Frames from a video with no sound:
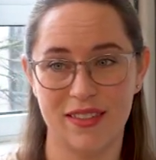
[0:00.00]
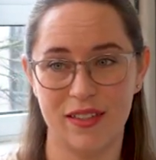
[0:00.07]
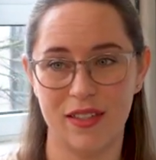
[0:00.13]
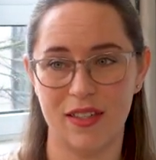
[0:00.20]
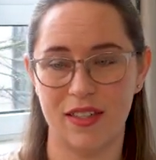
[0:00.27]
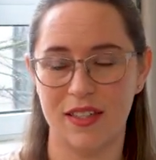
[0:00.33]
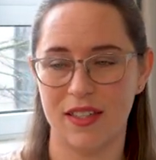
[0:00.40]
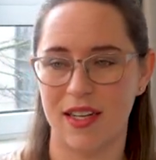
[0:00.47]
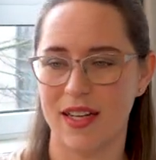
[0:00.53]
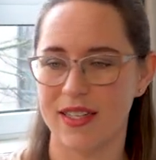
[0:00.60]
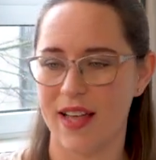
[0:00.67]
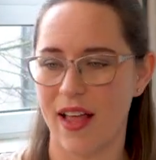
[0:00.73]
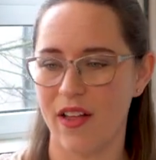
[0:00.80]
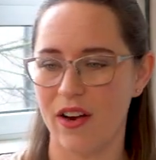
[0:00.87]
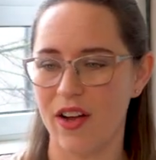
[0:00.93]
Little
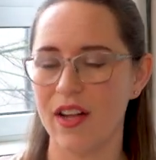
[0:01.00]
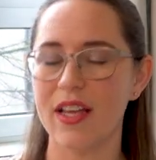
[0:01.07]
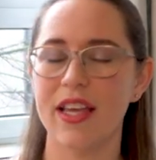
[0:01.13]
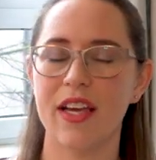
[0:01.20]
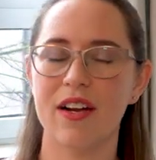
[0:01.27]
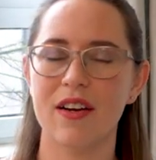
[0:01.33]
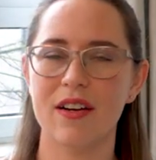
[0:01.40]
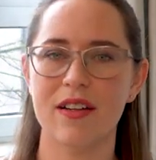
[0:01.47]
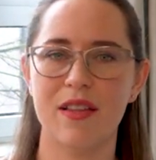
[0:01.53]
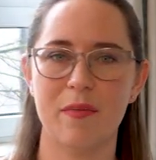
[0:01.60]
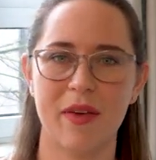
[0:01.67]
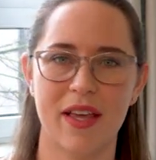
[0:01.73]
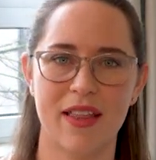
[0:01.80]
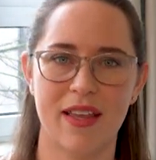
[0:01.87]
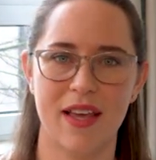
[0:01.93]
Tylenol. Here, the
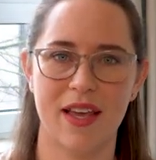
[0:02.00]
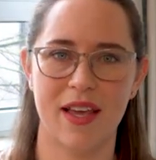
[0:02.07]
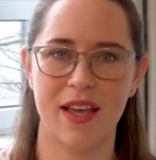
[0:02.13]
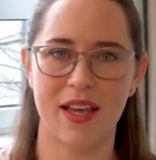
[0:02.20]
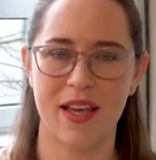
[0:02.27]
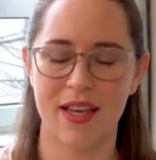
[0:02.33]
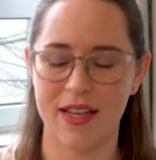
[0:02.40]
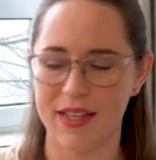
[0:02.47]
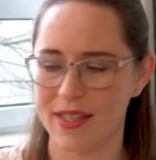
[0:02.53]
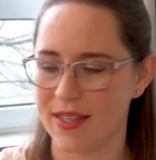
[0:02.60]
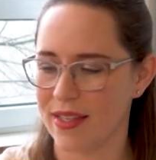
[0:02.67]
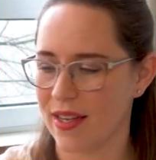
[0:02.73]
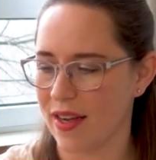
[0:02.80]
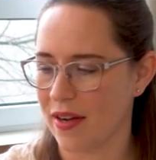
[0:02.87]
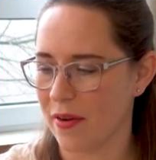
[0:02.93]
big thing
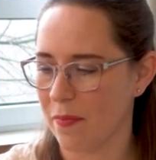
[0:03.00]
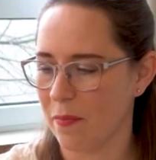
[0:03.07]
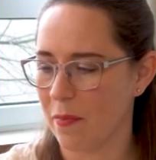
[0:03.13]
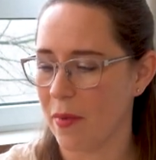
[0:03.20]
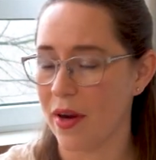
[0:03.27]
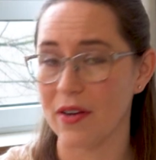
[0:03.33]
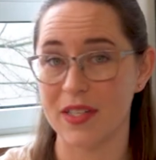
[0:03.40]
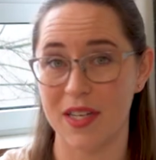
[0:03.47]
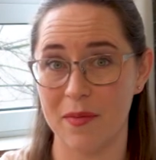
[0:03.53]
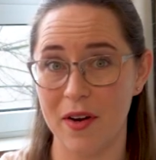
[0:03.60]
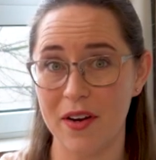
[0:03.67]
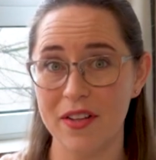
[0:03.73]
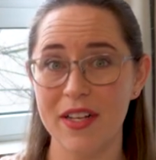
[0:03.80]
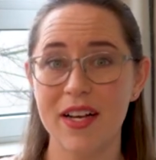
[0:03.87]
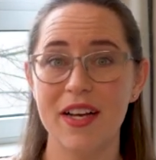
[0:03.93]
is
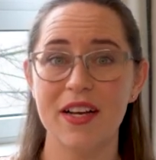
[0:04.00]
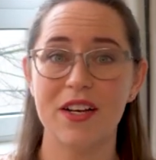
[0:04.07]
paracetamol,